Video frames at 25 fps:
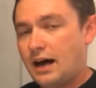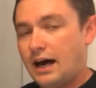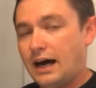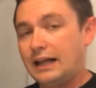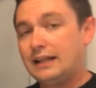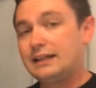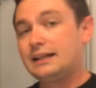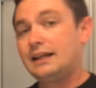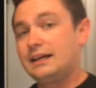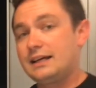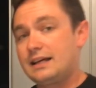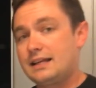I
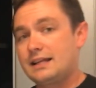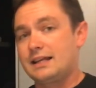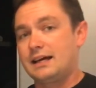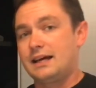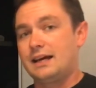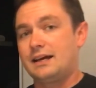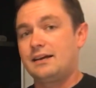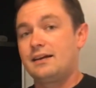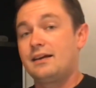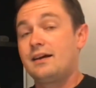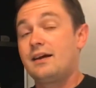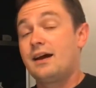like
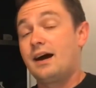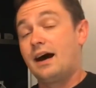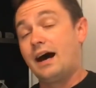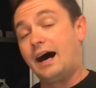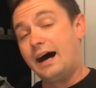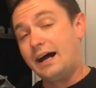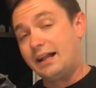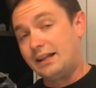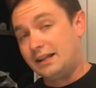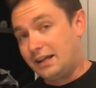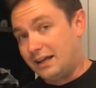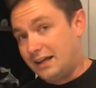that.
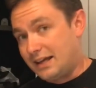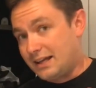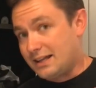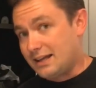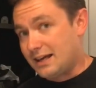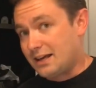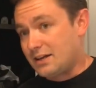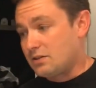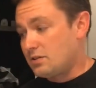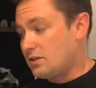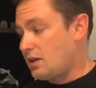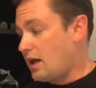I like
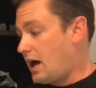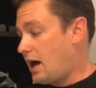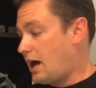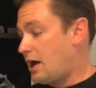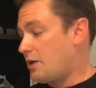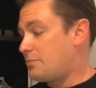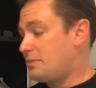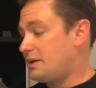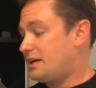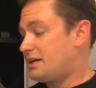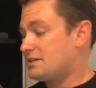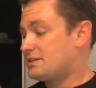that a
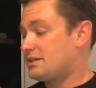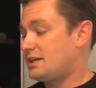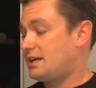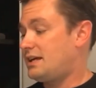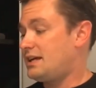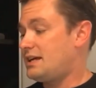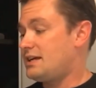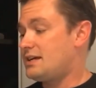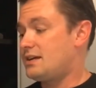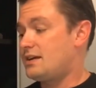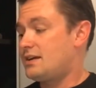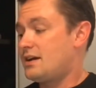lot because,
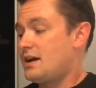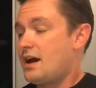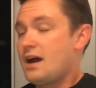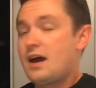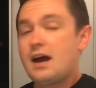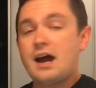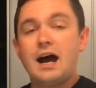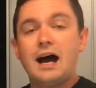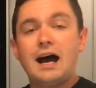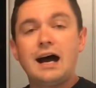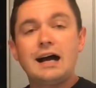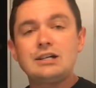again,
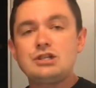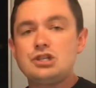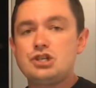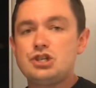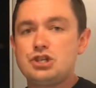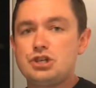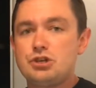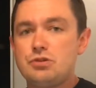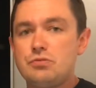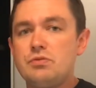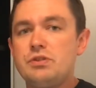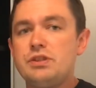I
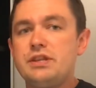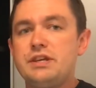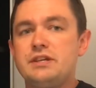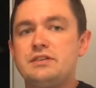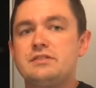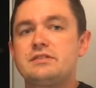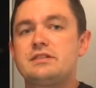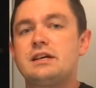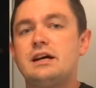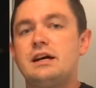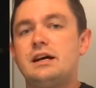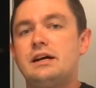shoot
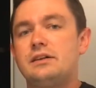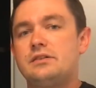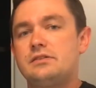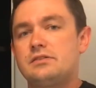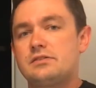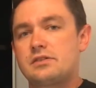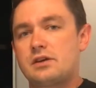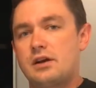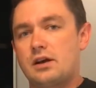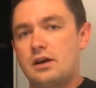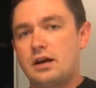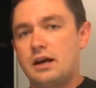these
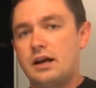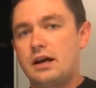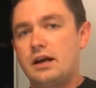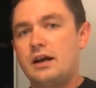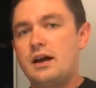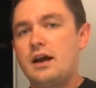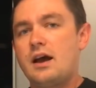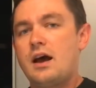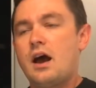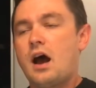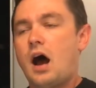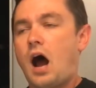guns, all
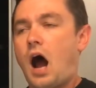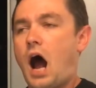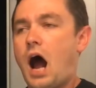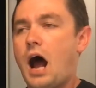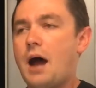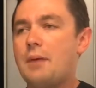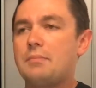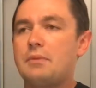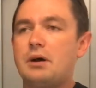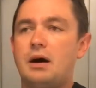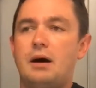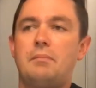right?
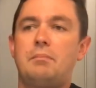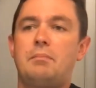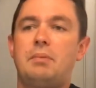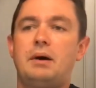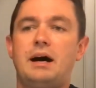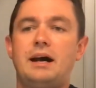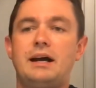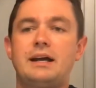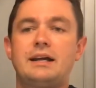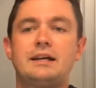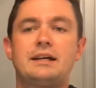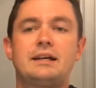I'm not
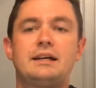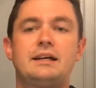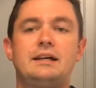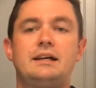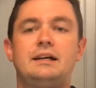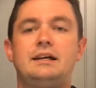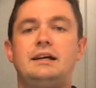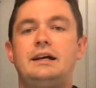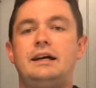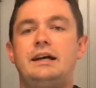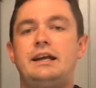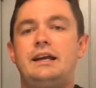buying a
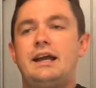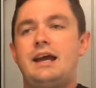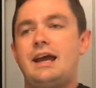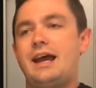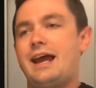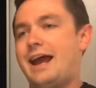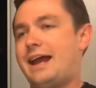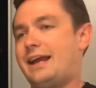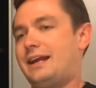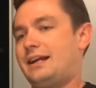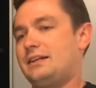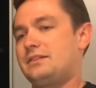gun,
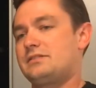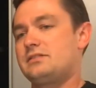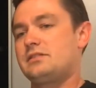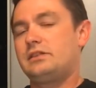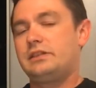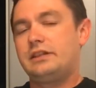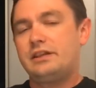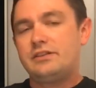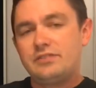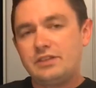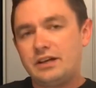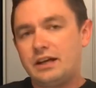and it's
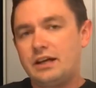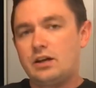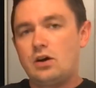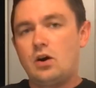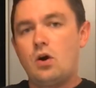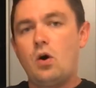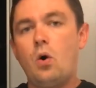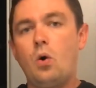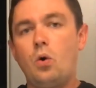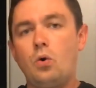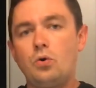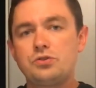living in a
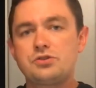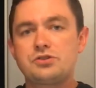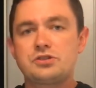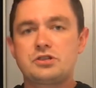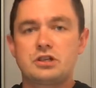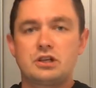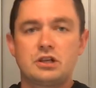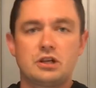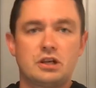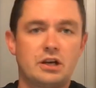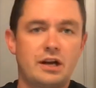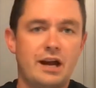
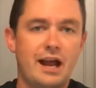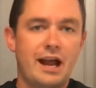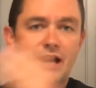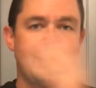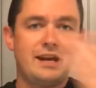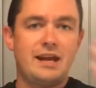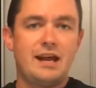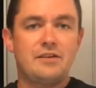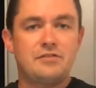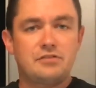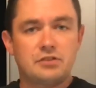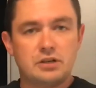holster and
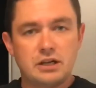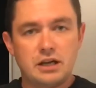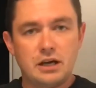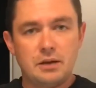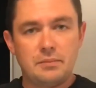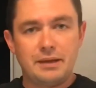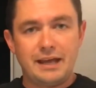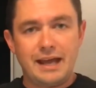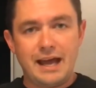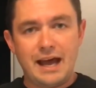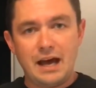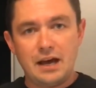never
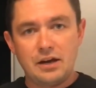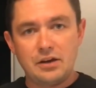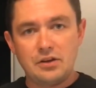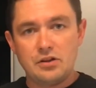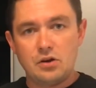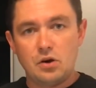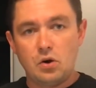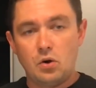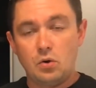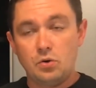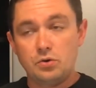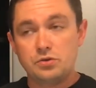coming out of
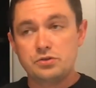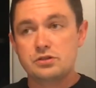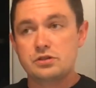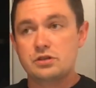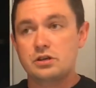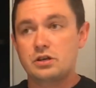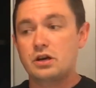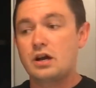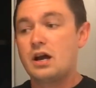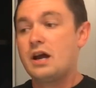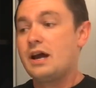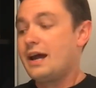the
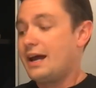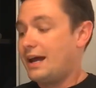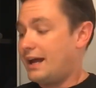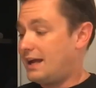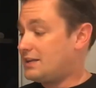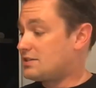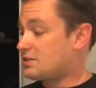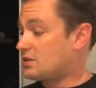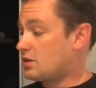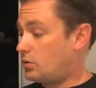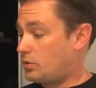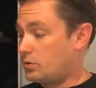holster.
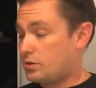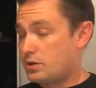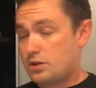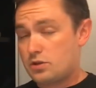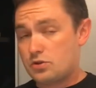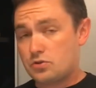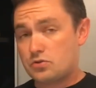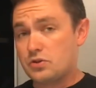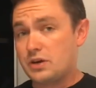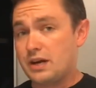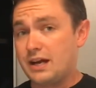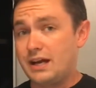It's going to
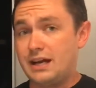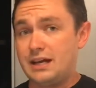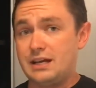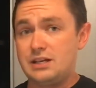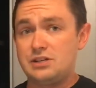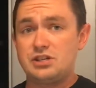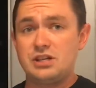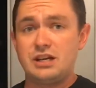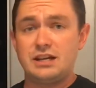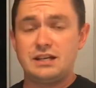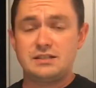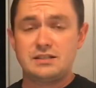the
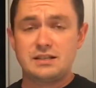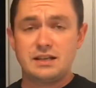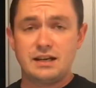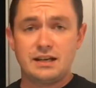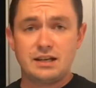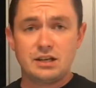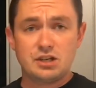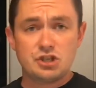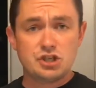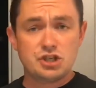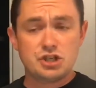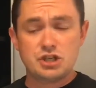range. It's
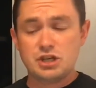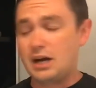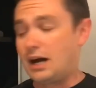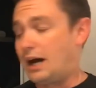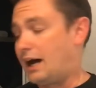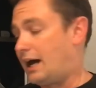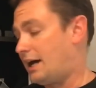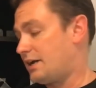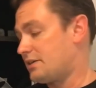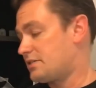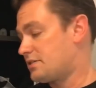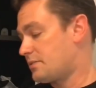getting
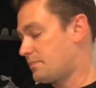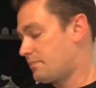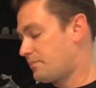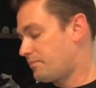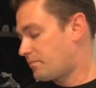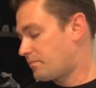shot.